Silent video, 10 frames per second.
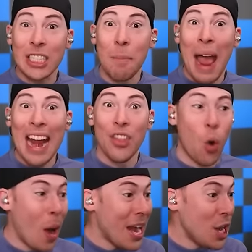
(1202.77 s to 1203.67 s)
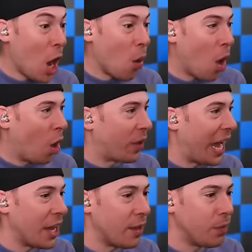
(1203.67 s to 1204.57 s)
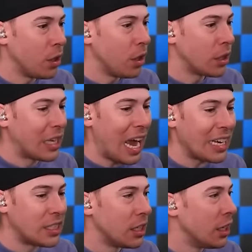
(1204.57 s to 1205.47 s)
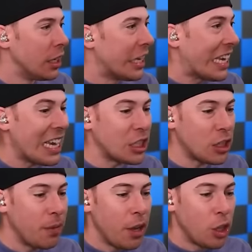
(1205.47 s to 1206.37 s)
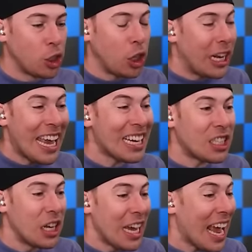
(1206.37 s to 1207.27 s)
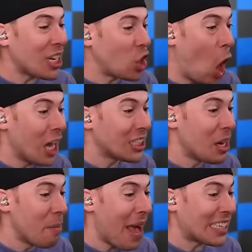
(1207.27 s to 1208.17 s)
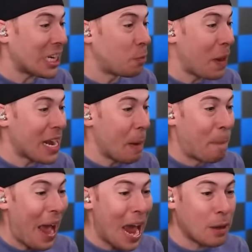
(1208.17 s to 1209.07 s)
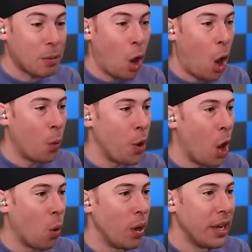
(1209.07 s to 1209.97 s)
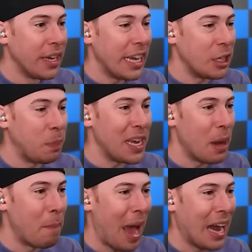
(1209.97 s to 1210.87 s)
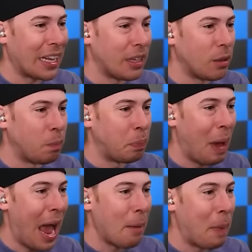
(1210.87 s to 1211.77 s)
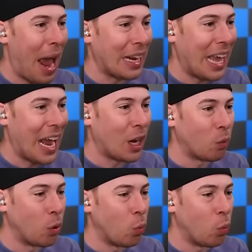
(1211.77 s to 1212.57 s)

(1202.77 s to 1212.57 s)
the man in the window! Okay, guys. He's causing a mess. He's being a bad. Oh no, he's being a bad kangaroo.